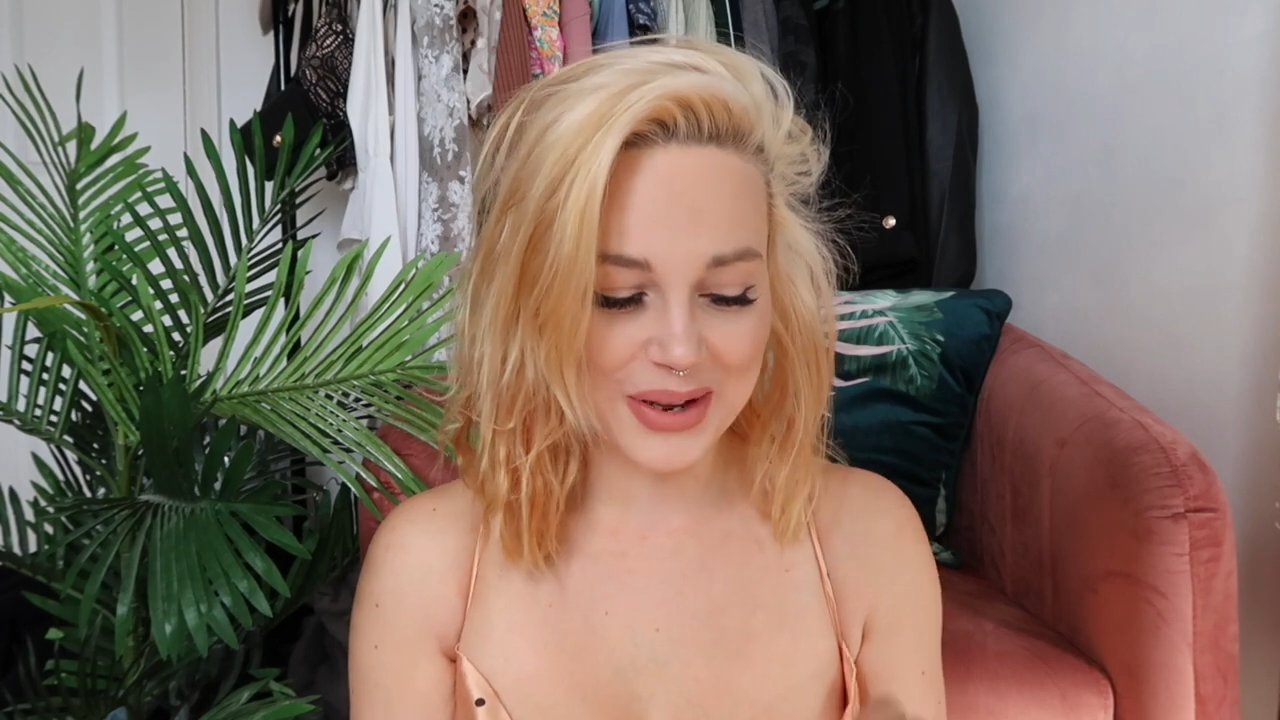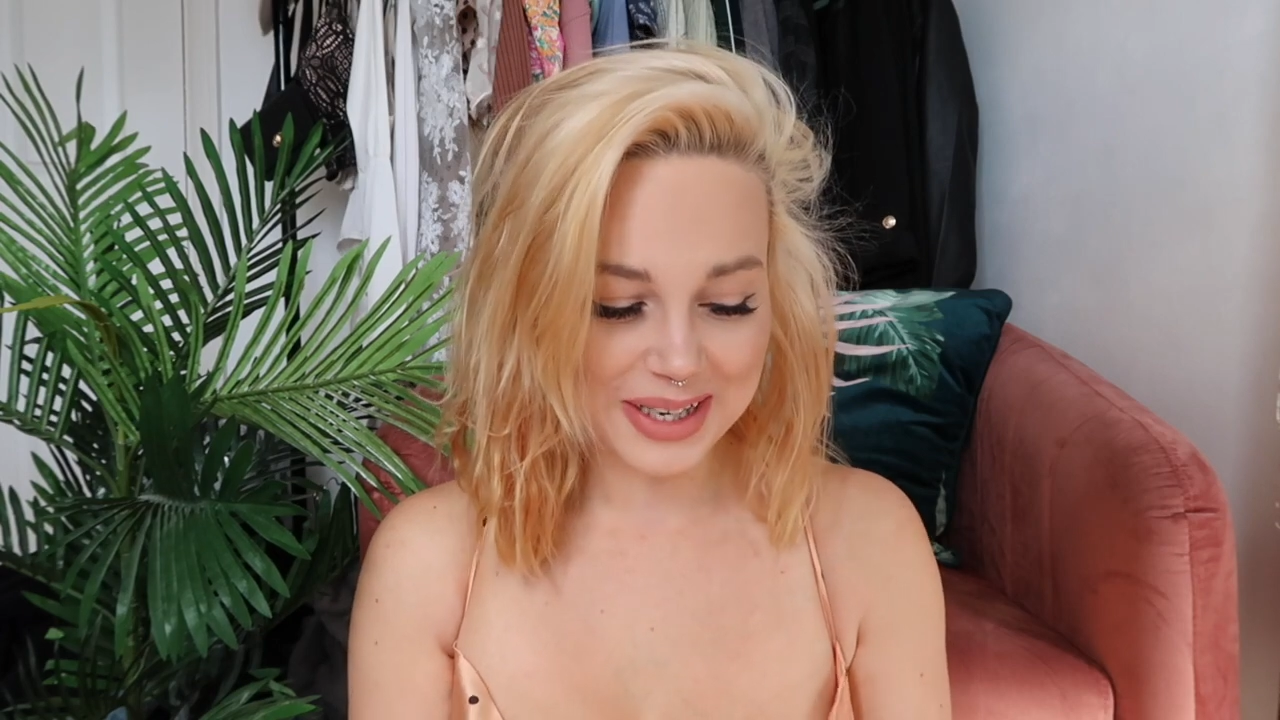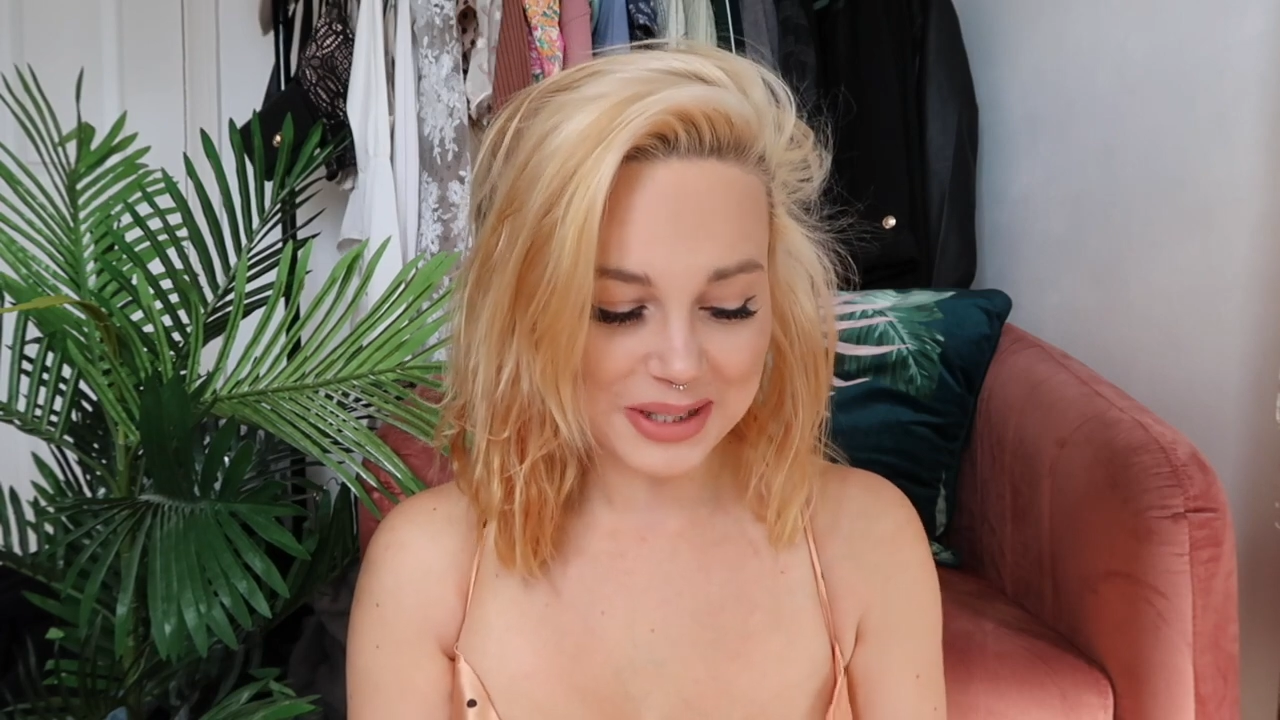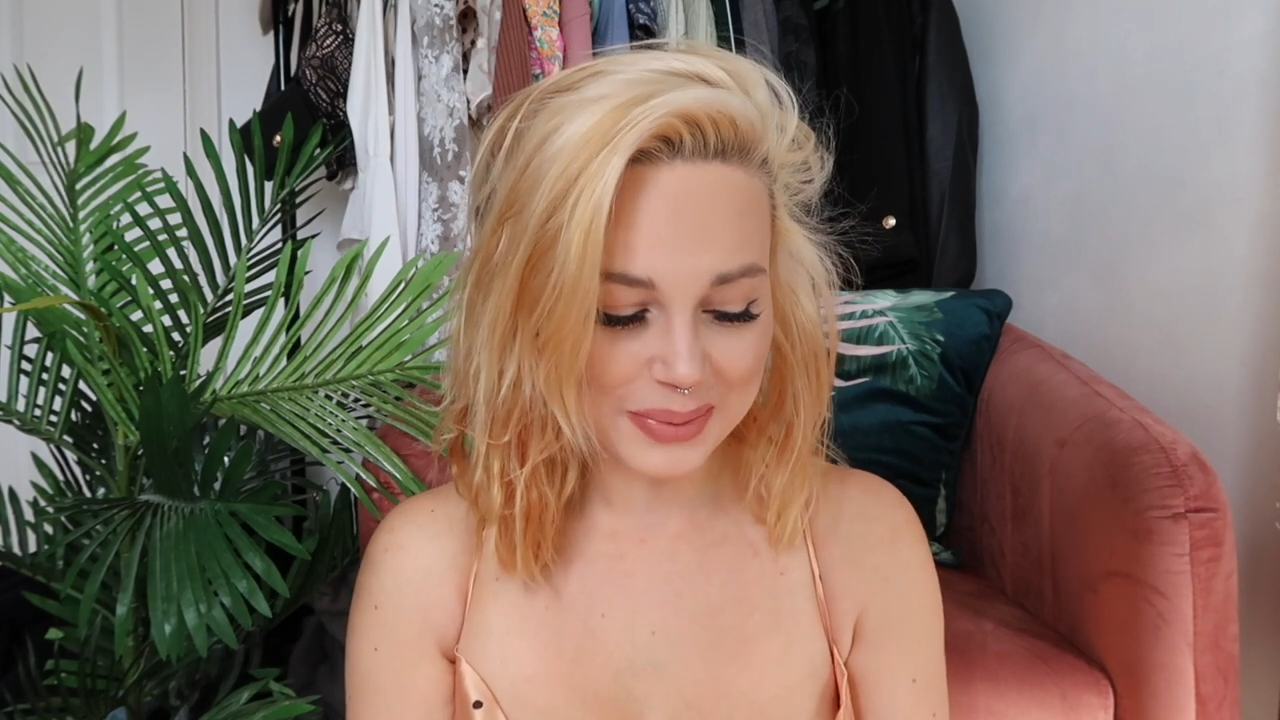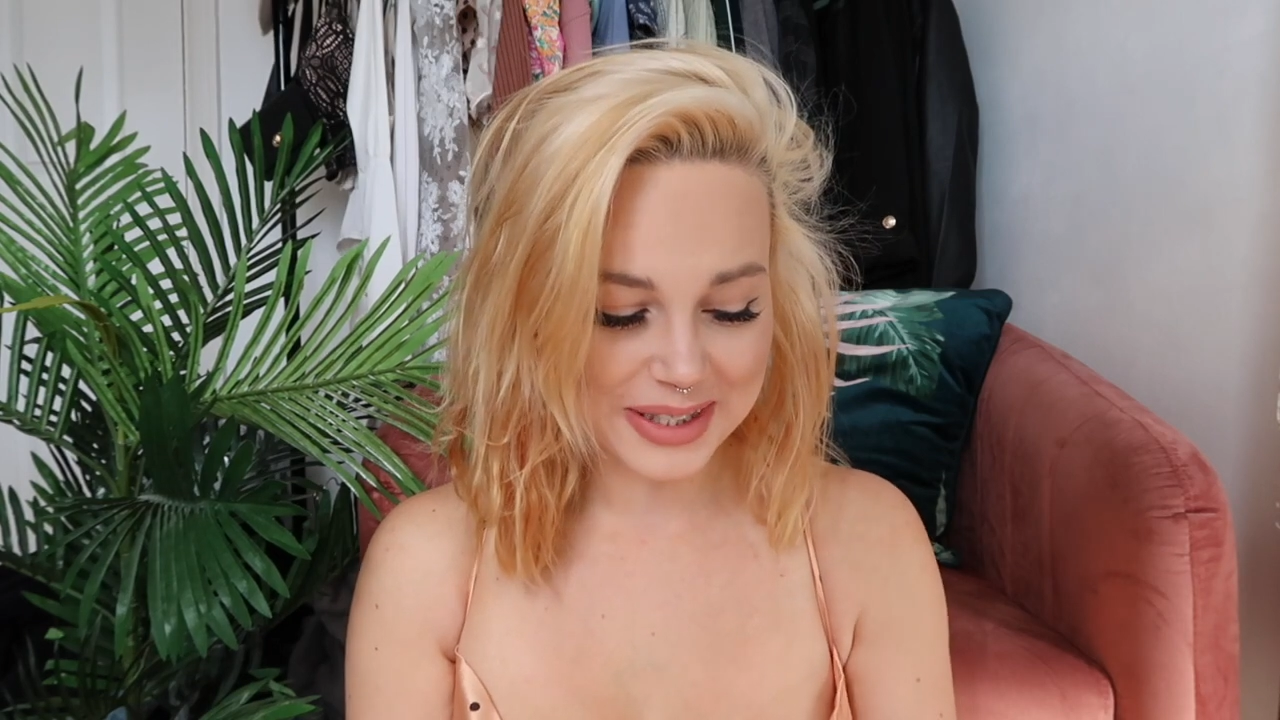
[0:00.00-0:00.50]
A
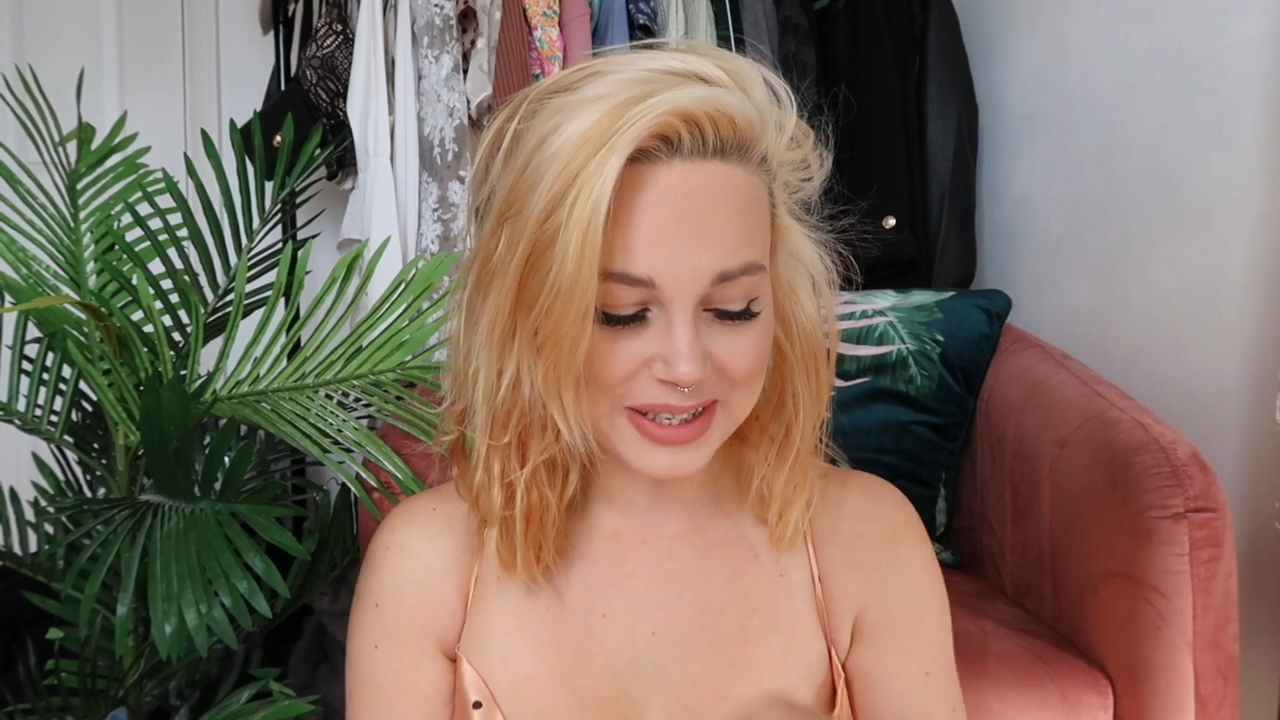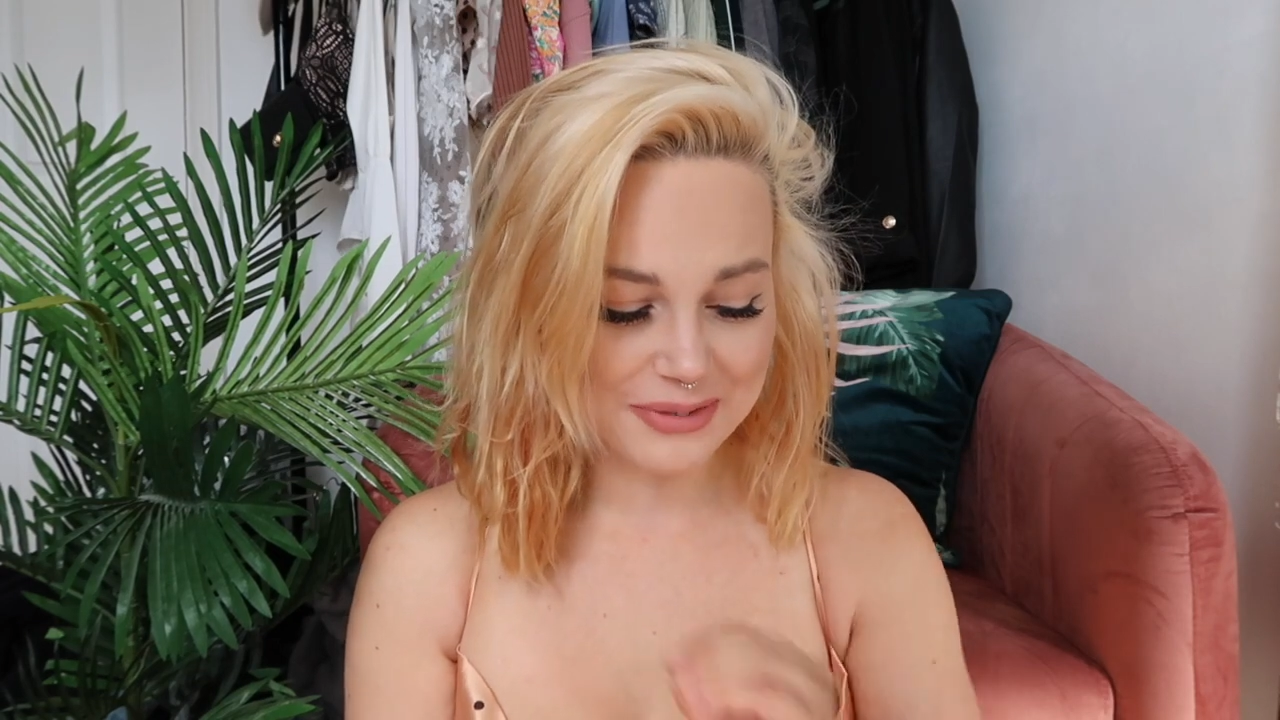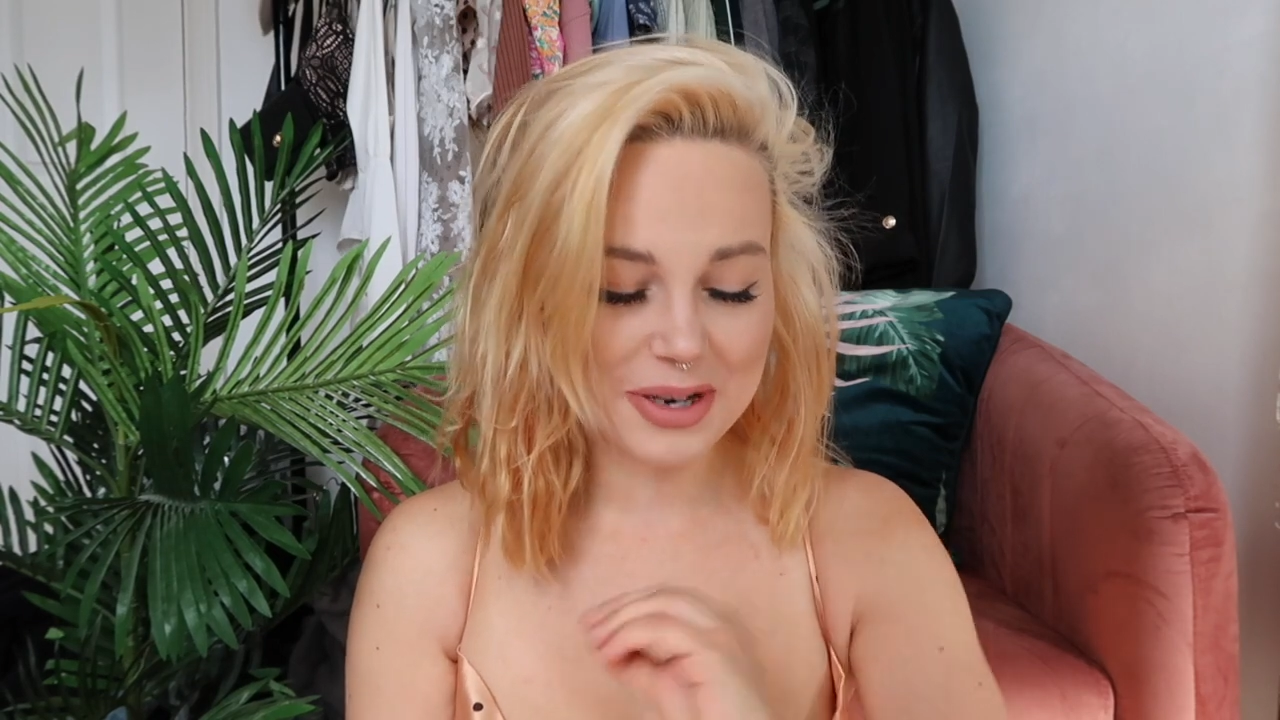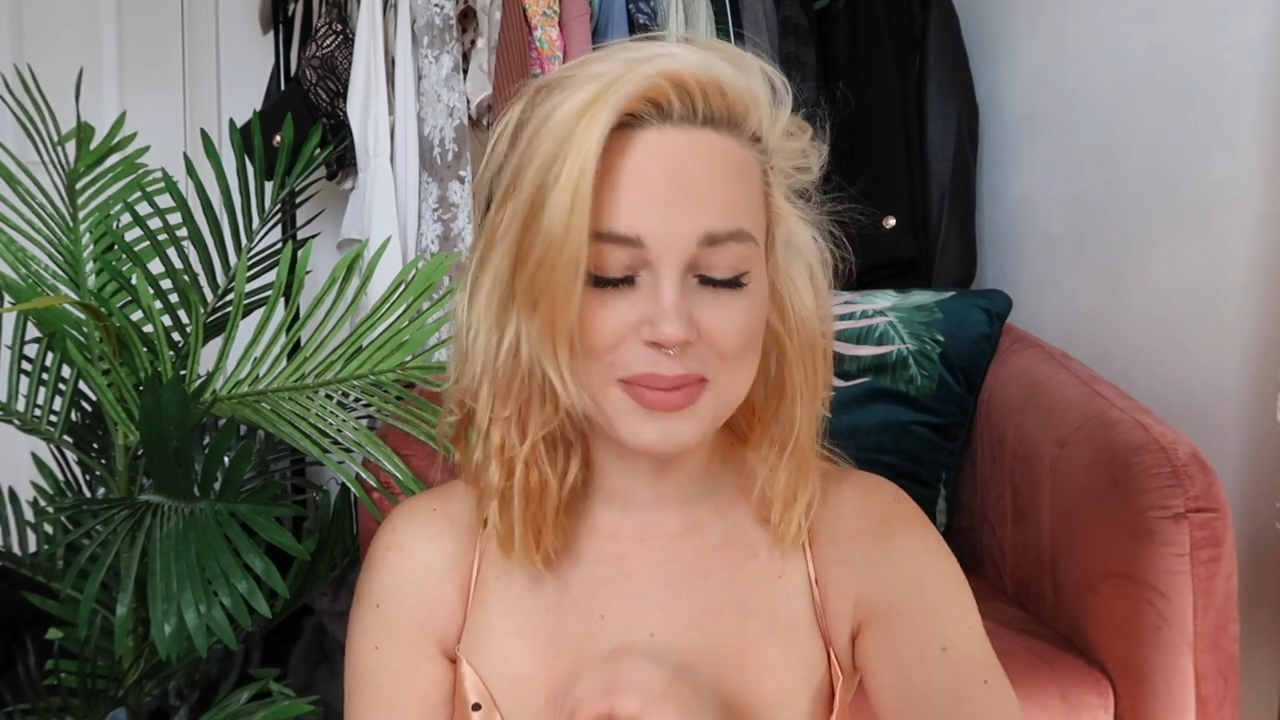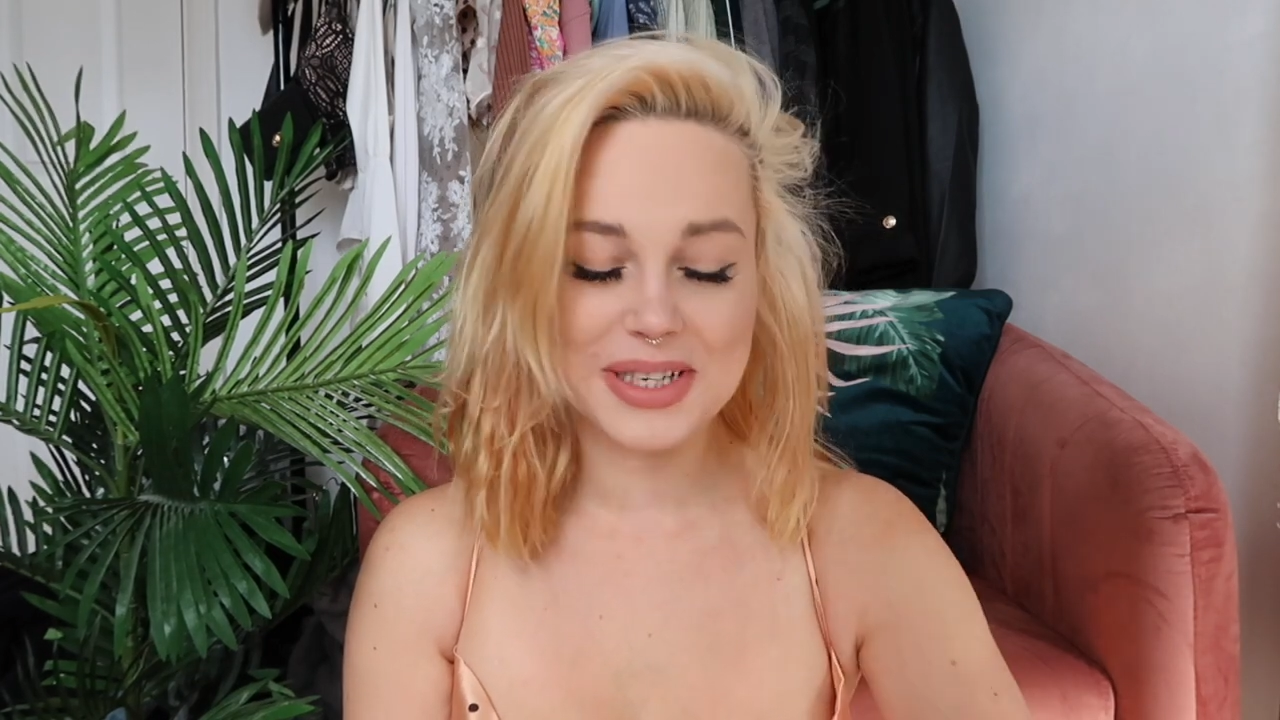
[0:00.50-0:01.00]
little bit different,